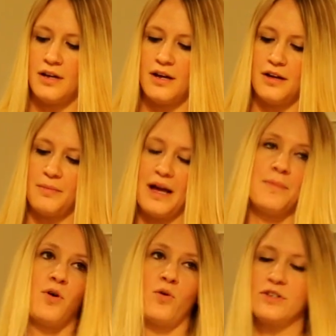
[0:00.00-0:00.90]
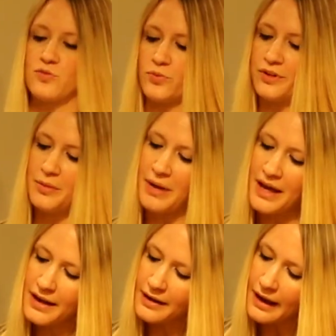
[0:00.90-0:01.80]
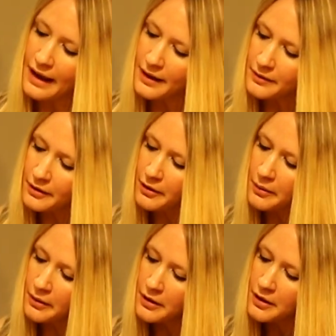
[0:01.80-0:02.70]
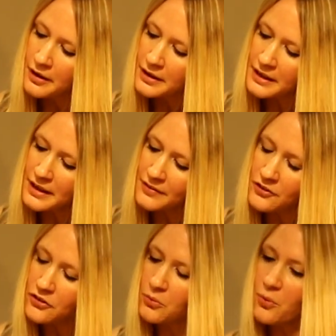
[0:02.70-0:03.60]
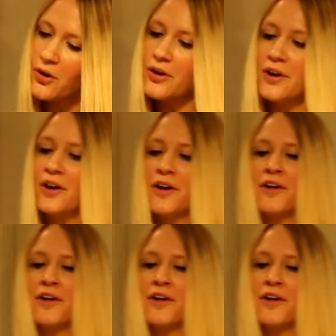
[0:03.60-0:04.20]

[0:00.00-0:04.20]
Um, I'm always really bad at getting this to work.